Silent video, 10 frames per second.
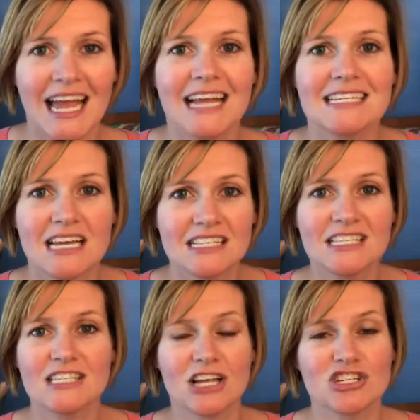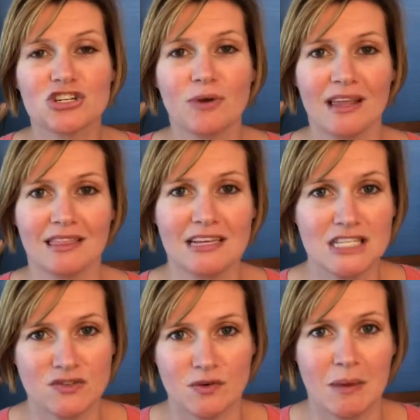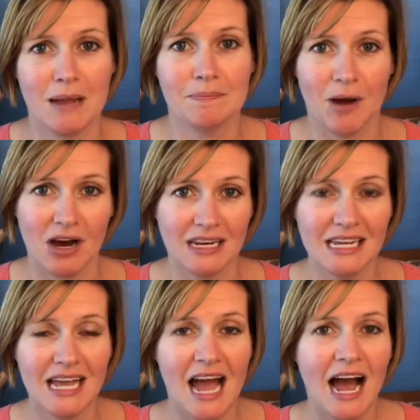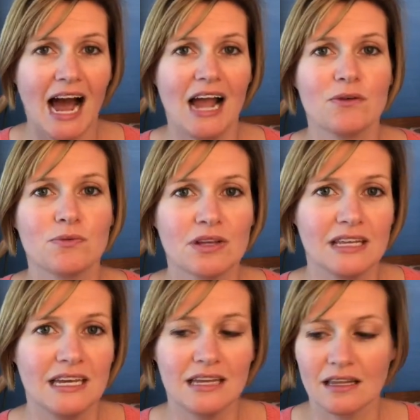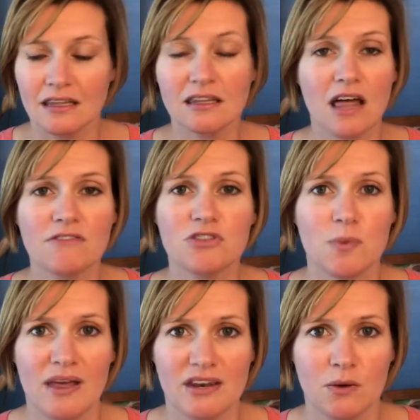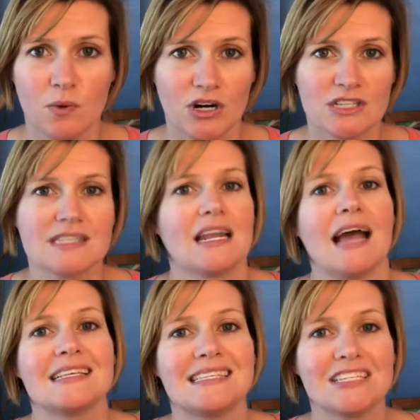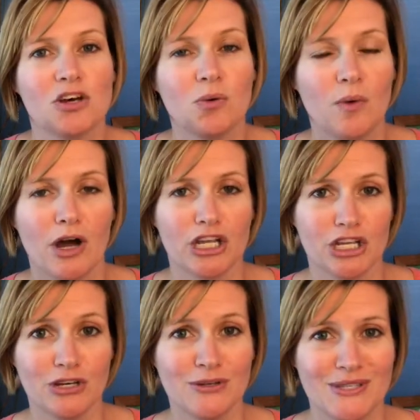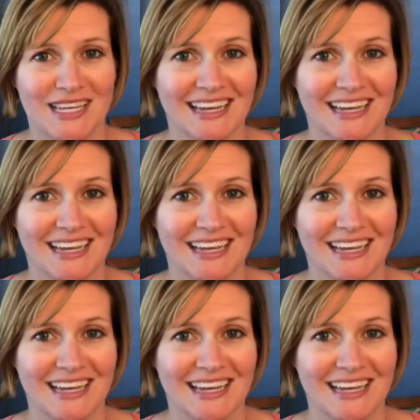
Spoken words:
it does such great things for my body. I really love the way that it works that I still want to use